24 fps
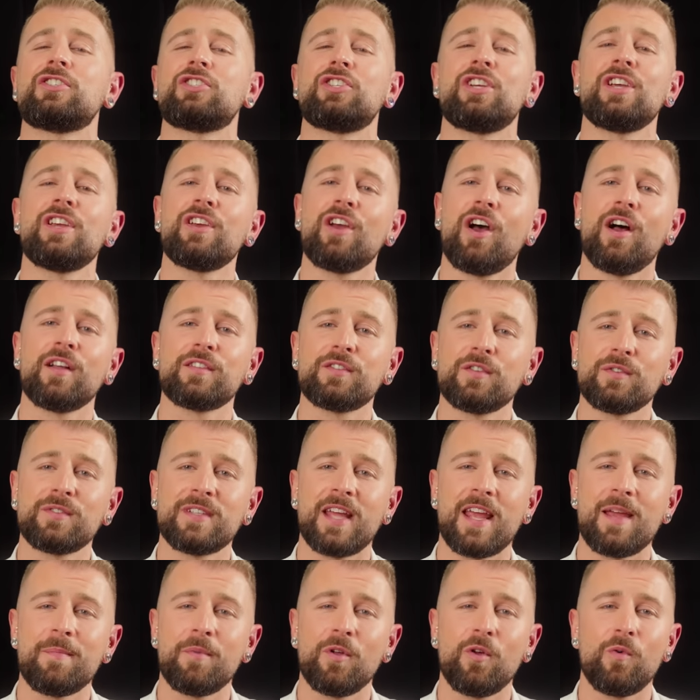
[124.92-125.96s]
chic console
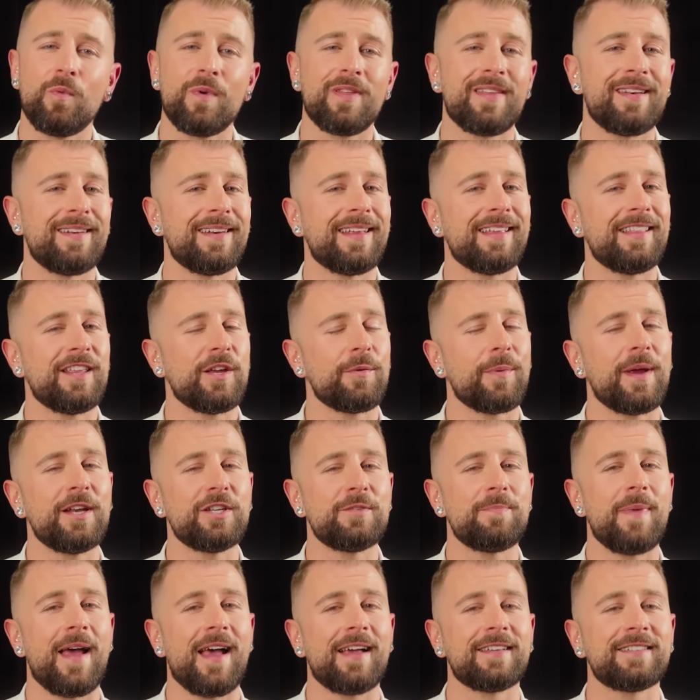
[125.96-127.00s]
table with neatly
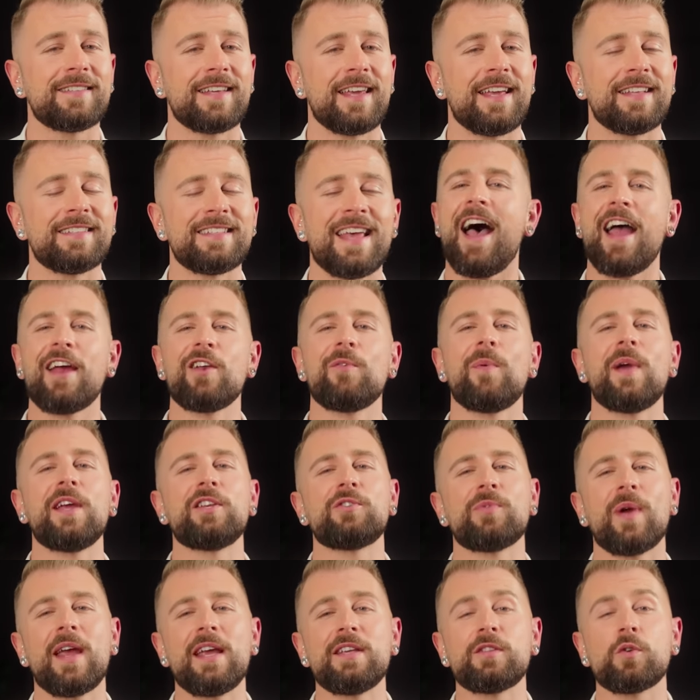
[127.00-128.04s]
arranged baskets, hideaway
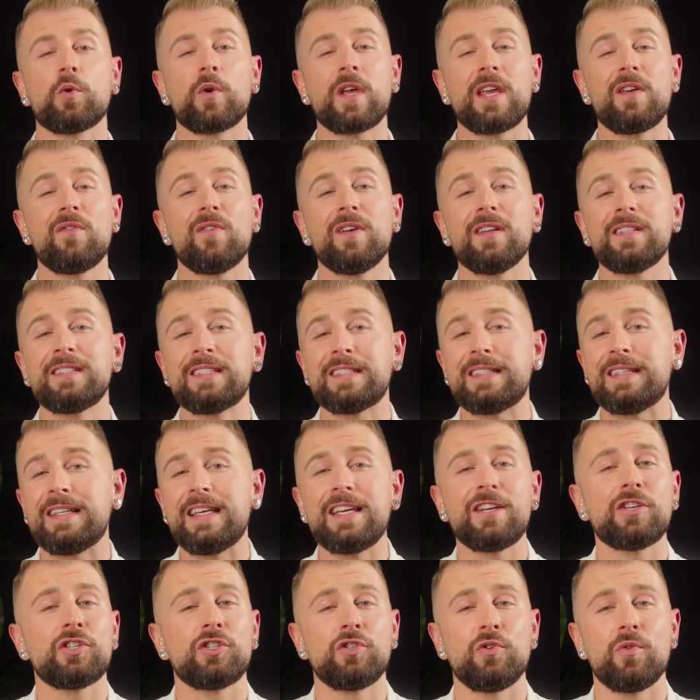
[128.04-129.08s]
trays, or even a
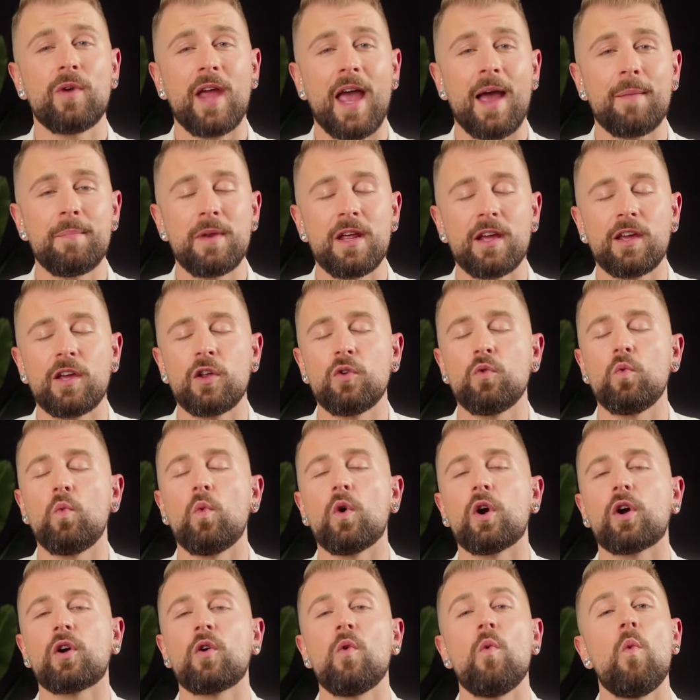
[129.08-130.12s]
sleek shoe cabinet can
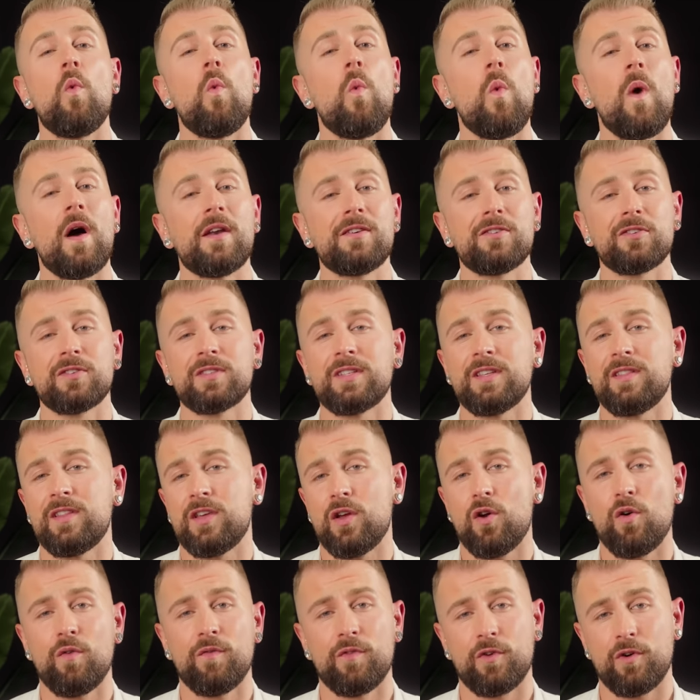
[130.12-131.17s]
work wonders in
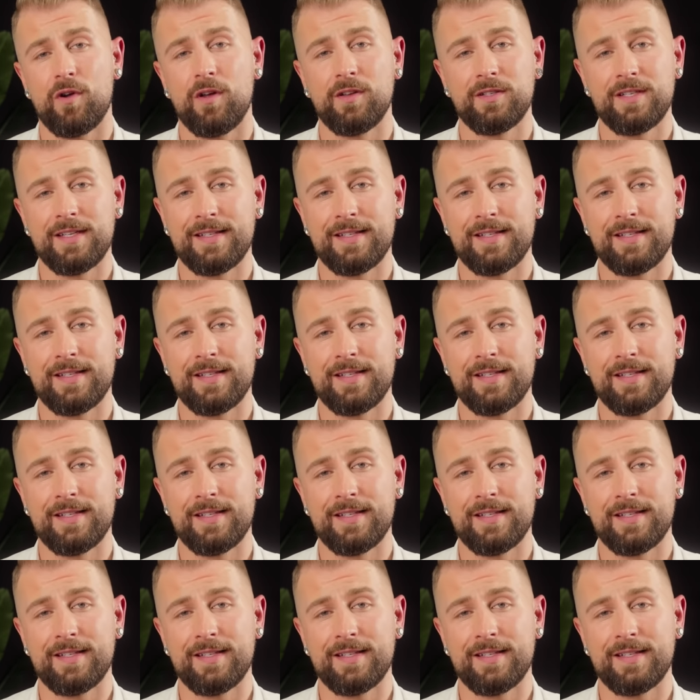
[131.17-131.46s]
the overall